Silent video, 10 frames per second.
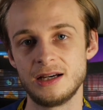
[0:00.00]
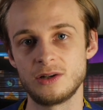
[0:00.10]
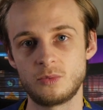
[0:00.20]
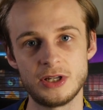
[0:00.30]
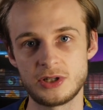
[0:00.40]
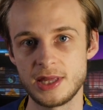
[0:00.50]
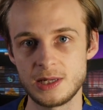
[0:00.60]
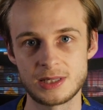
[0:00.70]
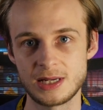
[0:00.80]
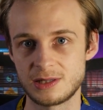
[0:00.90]
at which
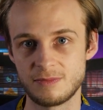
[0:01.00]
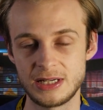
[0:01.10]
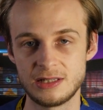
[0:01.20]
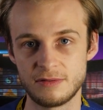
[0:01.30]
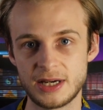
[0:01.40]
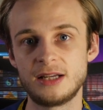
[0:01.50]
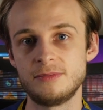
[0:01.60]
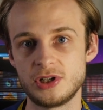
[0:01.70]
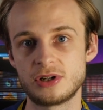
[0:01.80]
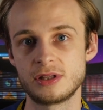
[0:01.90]
these things have been
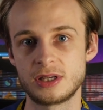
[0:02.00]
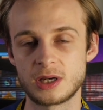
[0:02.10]
developed during the